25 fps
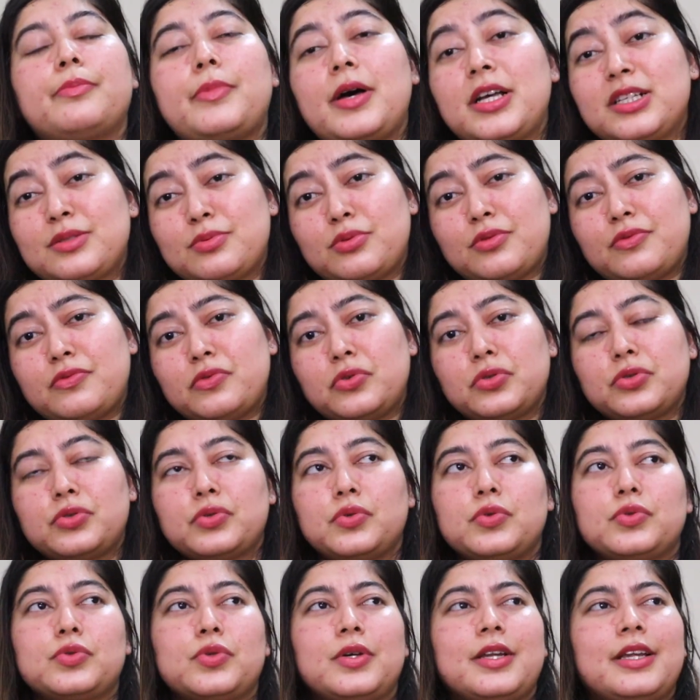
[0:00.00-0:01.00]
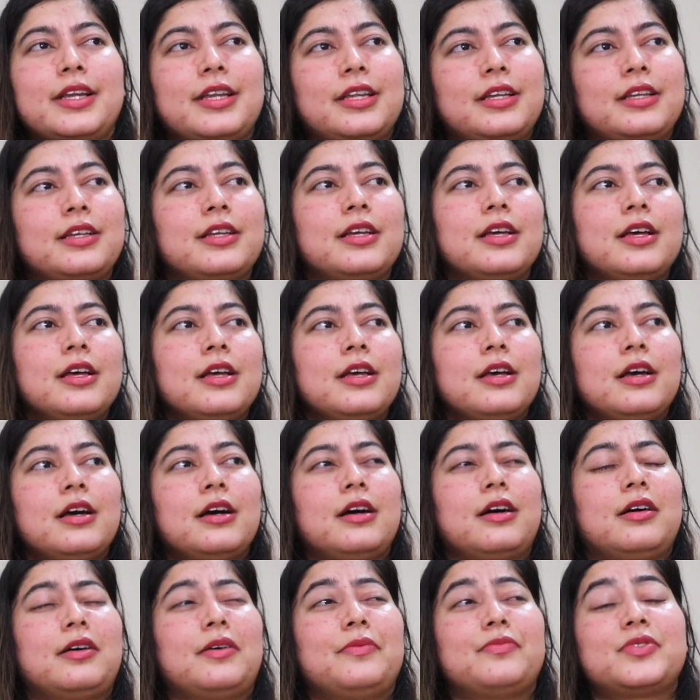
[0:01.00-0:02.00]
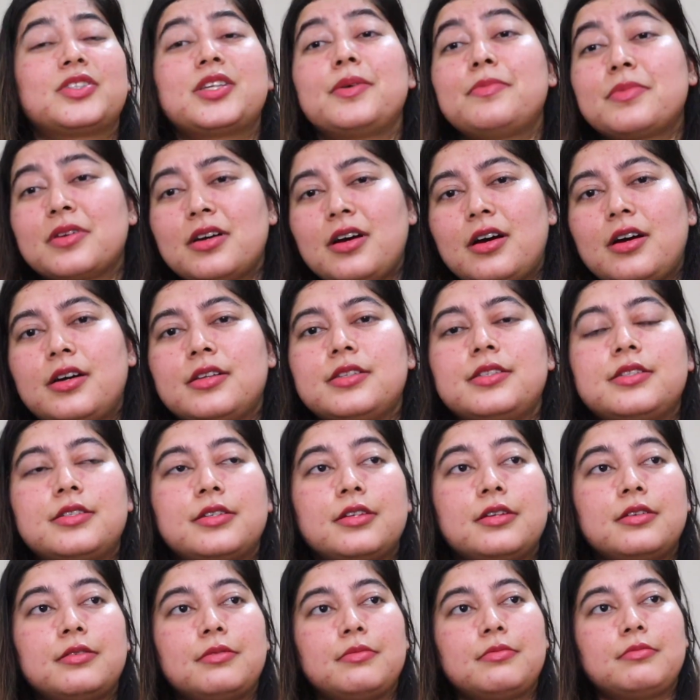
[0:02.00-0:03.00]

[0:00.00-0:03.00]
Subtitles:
passport photos, or any SIM cards,